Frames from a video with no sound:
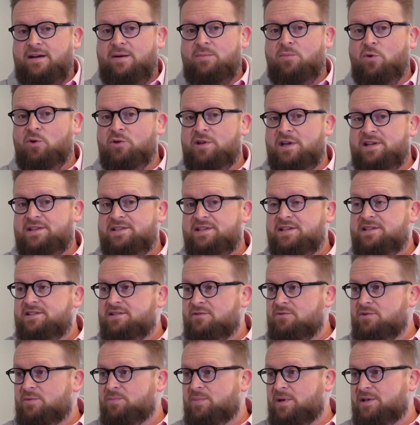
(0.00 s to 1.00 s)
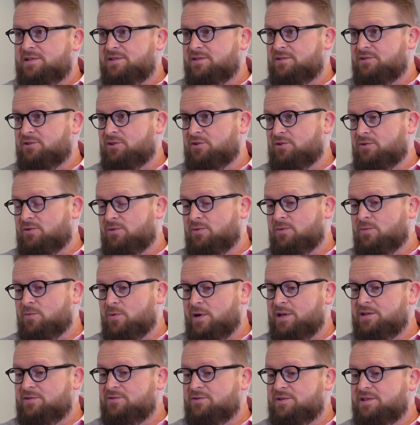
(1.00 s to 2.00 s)
More than 600 persons
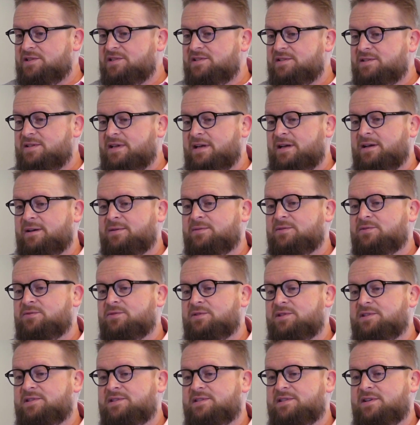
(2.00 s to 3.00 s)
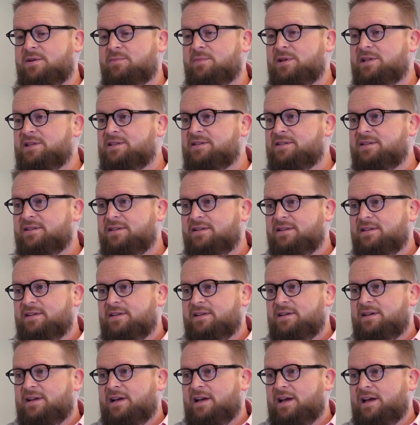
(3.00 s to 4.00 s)
went to this summit,
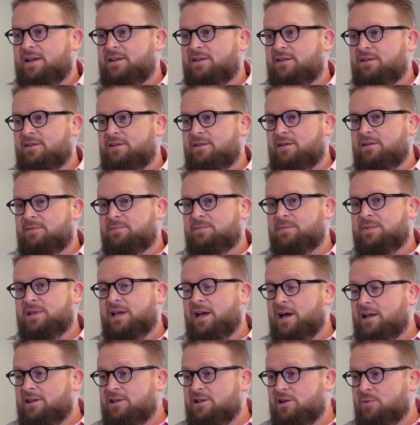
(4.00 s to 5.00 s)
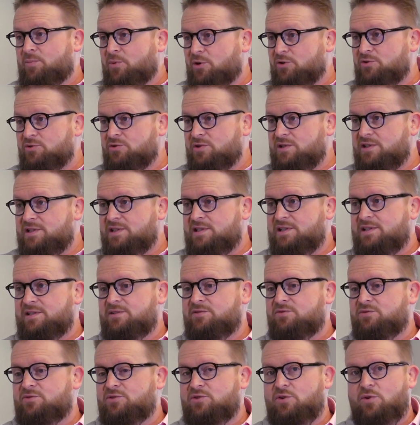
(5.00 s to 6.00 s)
and they had the opportunity
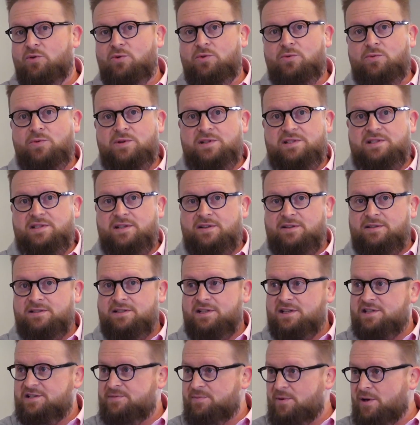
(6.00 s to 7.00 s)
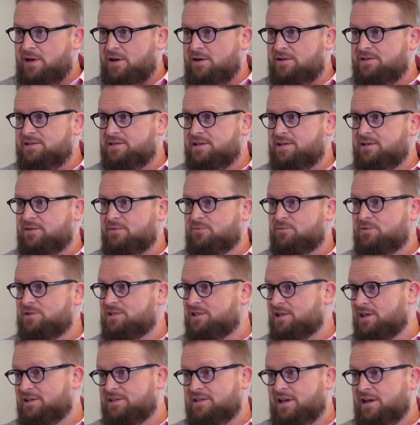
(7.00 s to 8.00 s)
to talk with the experts and with
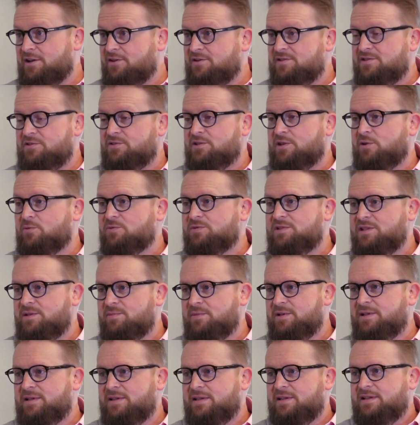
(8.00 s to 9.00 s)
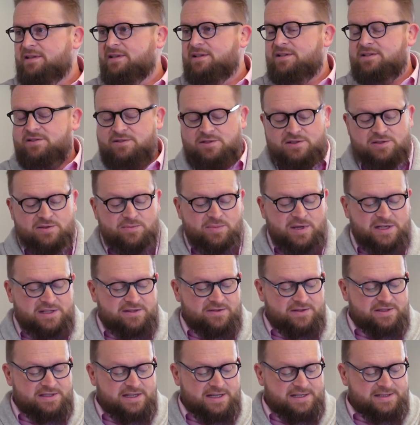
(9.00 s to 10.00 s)
the entire Centreon team. So it's a big
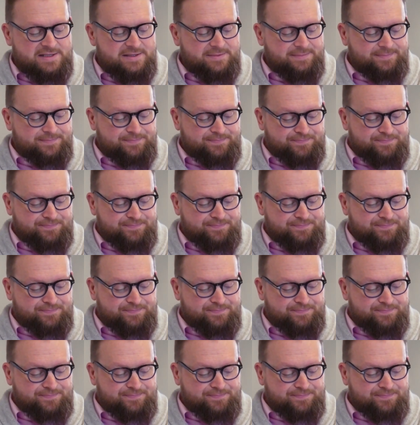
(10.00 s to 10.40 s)
success.